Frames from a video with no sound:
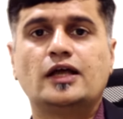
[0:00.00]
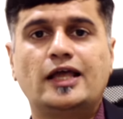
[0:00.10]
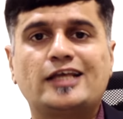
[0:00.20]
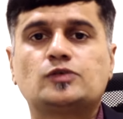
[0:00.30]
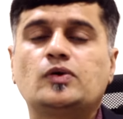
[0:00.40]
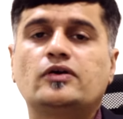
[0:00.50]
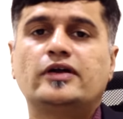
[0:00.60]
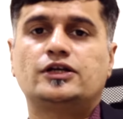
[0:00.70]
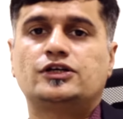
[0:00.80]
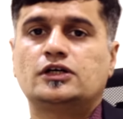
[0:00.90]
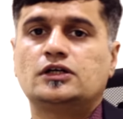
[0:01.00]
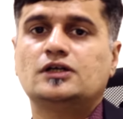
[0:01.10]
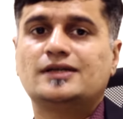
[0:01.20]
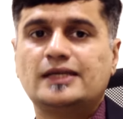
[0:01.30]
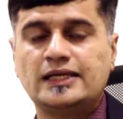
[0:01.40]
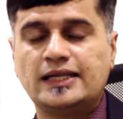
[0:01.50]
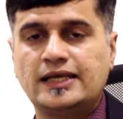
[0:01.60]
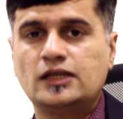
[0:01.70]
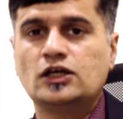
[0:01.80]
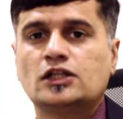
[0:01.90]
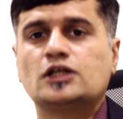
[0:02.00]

exploration, cleaning.